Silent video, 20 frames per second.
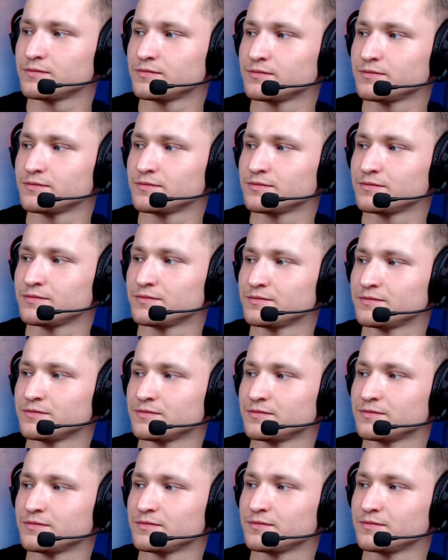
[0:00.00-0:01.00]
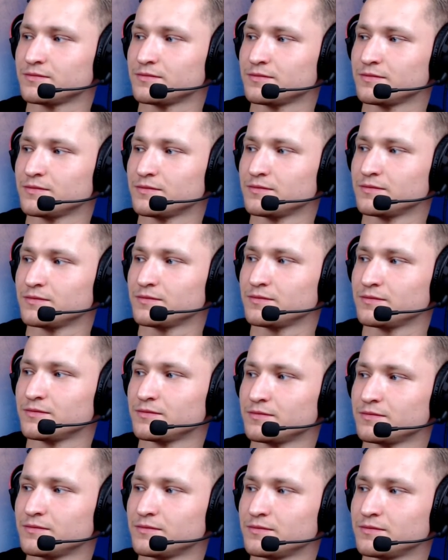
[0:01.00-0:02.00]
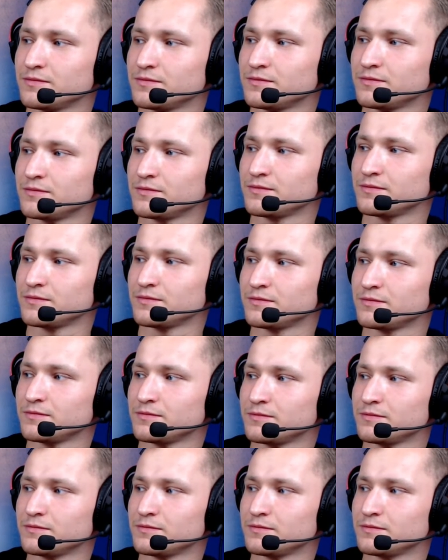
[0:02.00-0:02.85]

This person isn't speaking.